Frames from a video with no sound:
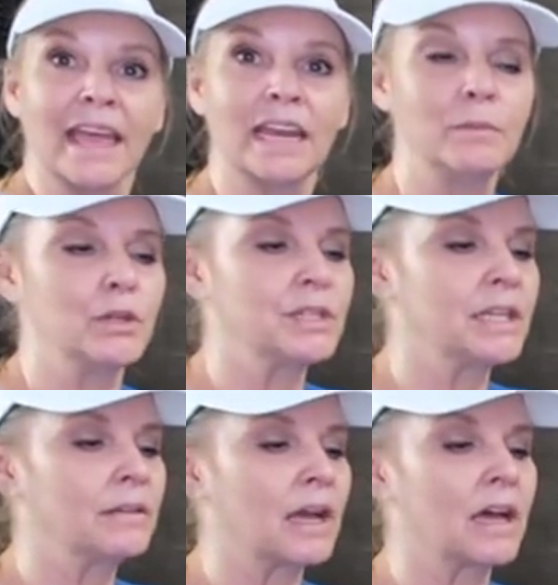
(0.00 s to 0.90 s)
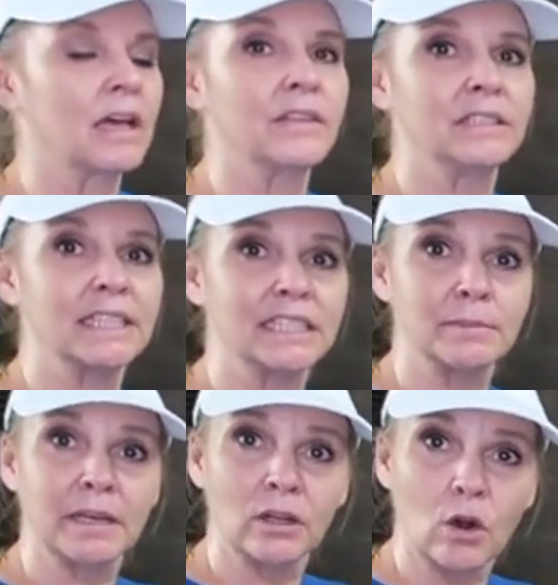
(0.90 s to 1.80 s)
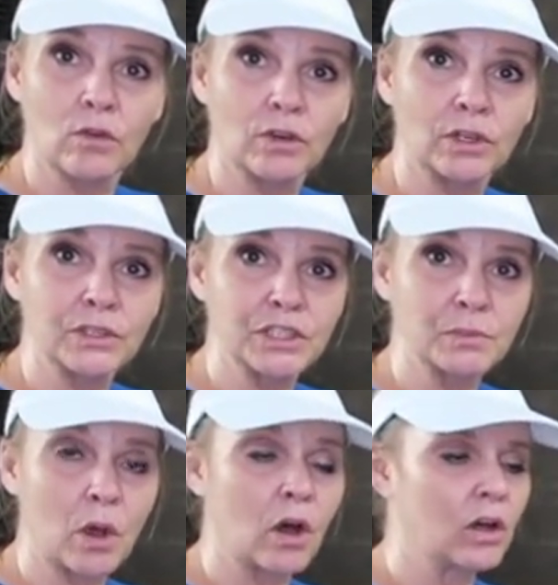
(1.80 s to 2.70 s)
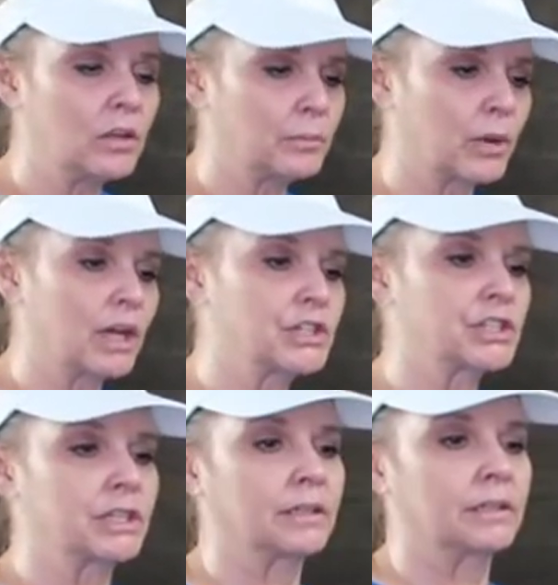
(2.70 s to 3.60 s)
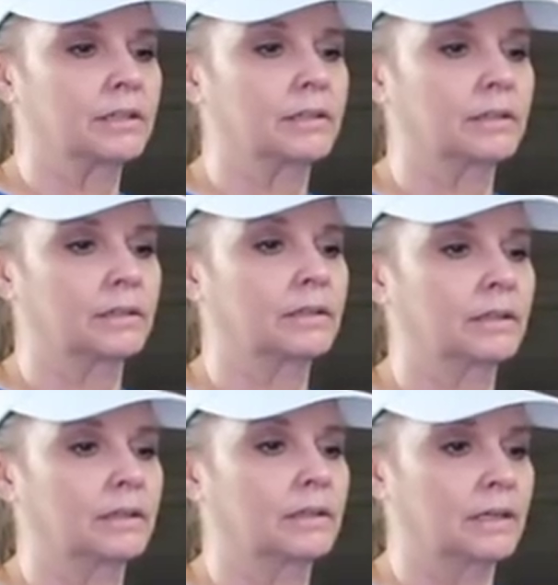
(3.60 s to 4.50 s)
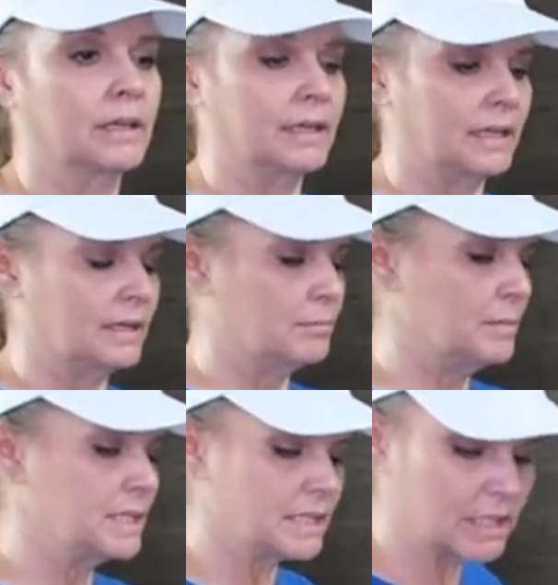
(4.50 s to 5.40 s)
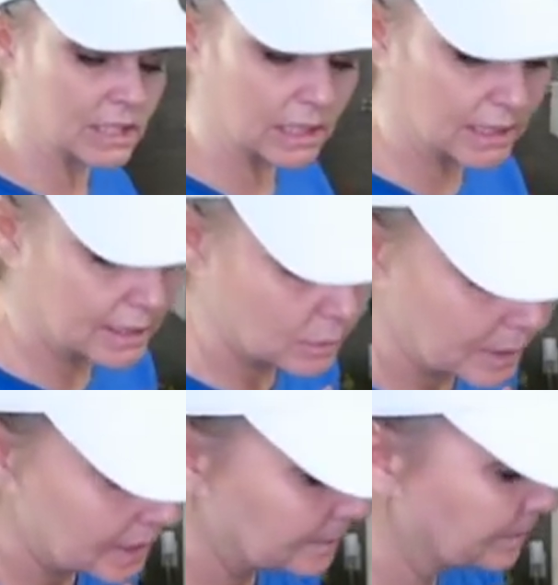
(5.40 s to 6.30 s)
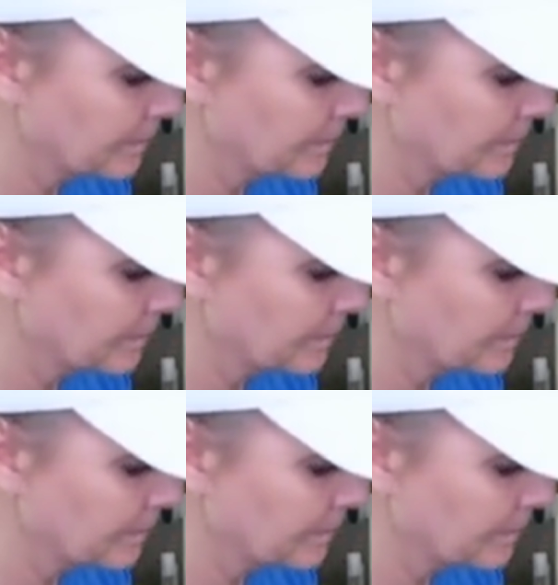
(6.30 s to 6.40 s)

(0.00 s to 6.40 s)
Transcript: And I'm using uh, the Dixie Belle Oval Small brush. And missed it just a little bit.